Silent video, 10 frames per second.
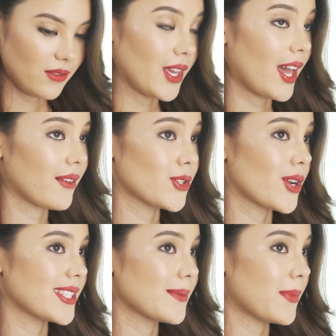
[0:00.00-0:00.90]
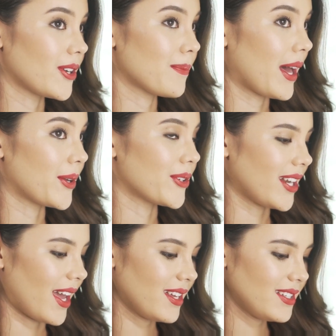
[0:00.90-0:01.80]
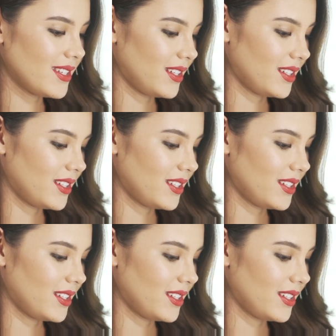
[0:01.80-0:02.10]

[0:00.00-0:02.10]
If you have a transparent powder on hand,